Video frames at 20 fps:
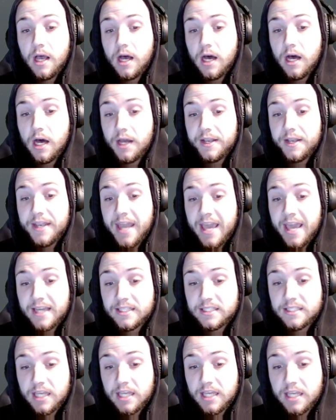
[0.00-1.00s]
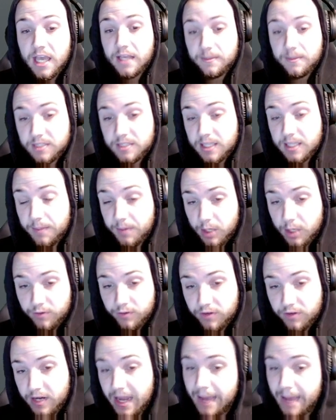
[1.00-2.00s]
Next, I'm skipping
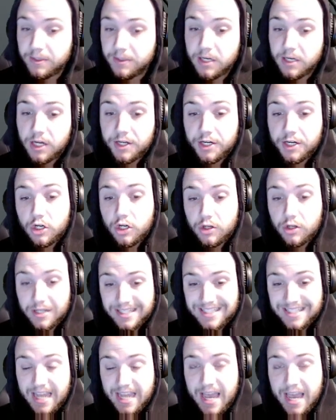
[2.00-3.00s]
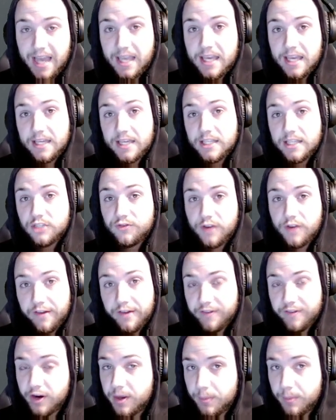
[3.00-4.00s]
over Captain Hunter. Crit stack is very,
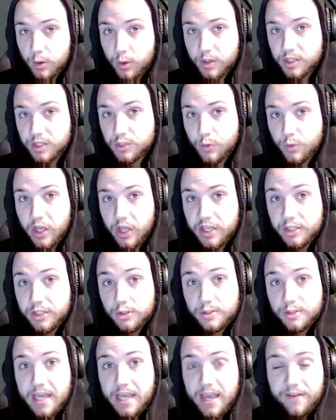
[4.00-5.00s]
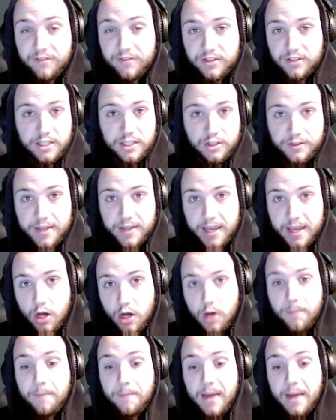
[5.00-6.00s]
very important as well. I use that every single day
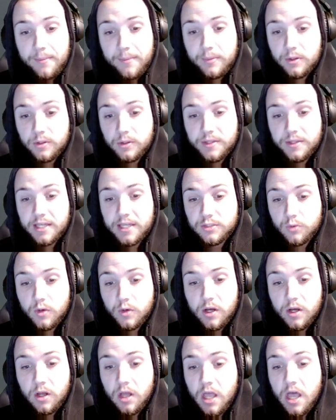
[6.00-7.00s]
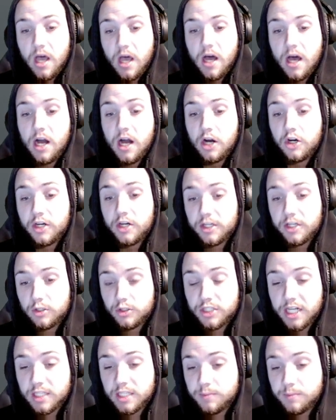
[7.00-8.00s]
on my build as well. Critical
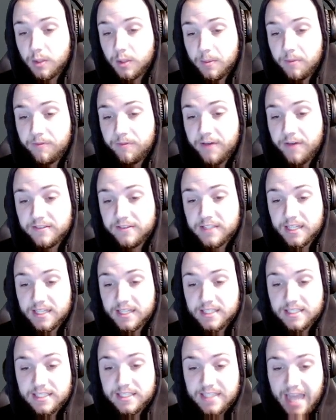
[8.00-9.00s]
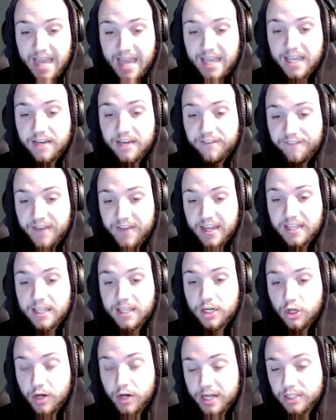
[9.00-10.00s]
shots build up a 5-second stacking effect
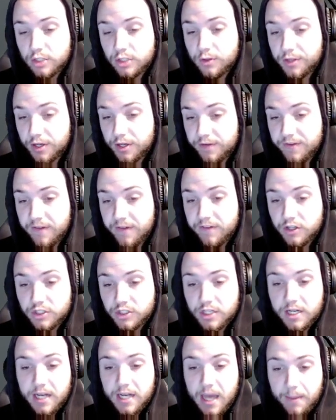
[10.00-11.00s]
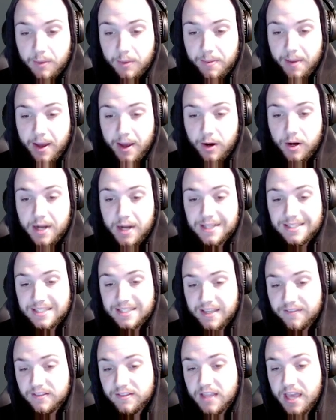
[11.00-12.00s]
that grants you 3,500 anomaly power and
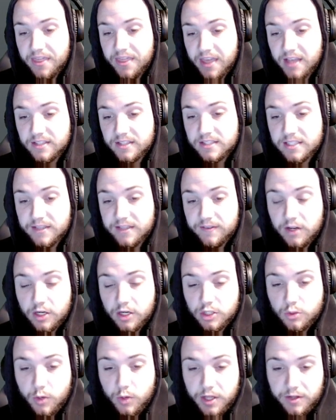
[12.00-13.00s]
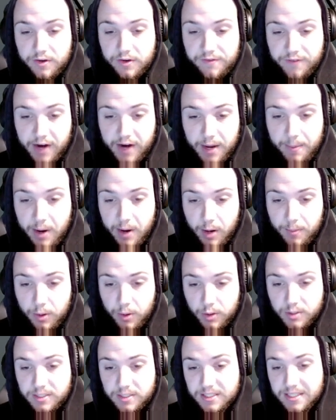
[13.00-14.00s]
7,723 firepower
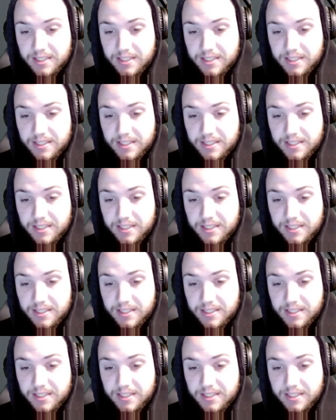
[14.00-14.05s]
bonuses,